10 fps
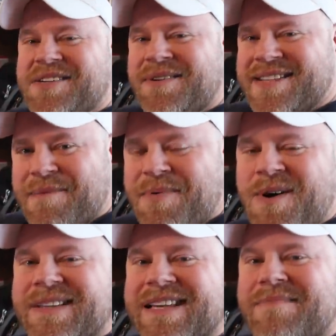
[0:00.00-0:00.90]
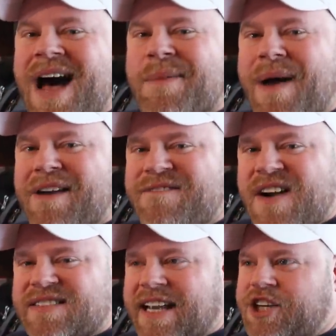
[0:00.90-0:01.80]
as soon as I pulled them up, I
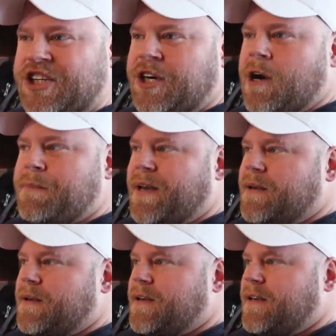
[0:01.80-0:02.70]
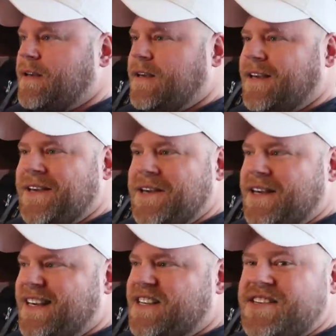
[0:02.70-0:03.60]
felt a sharp
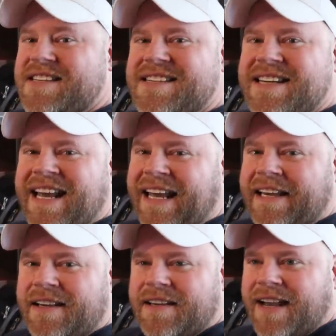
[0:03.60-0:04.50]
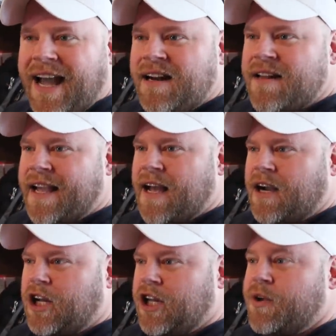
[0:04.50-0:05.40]
sting, kind of like a
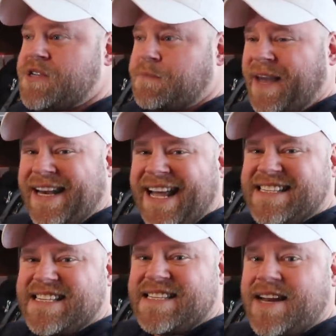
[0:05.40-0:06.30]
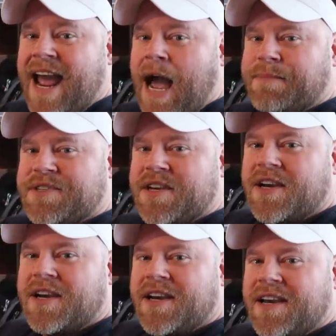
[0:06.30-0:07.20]
clothespin had snapped,
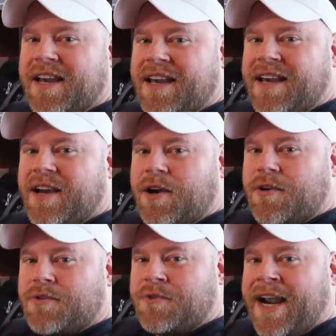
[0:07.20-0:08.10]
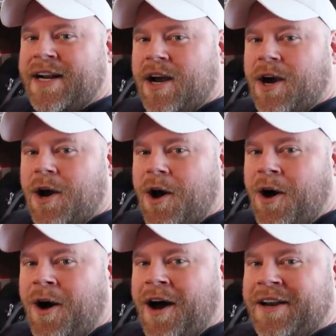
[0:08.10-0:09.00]
right
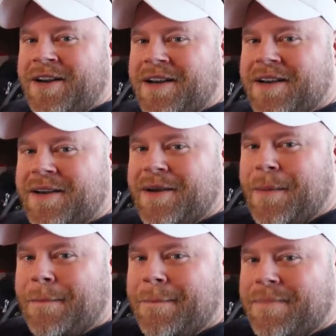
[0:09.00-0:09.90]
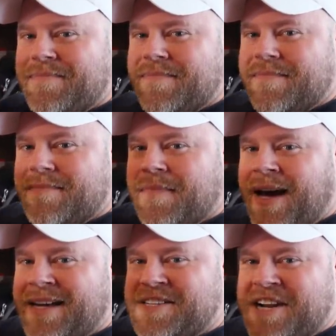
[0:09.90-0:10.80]
on
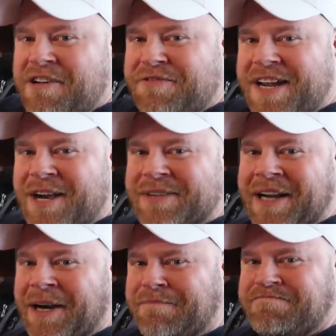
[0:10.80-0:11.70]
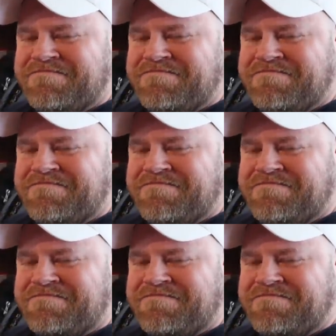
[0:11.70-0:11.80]
my stuff down there.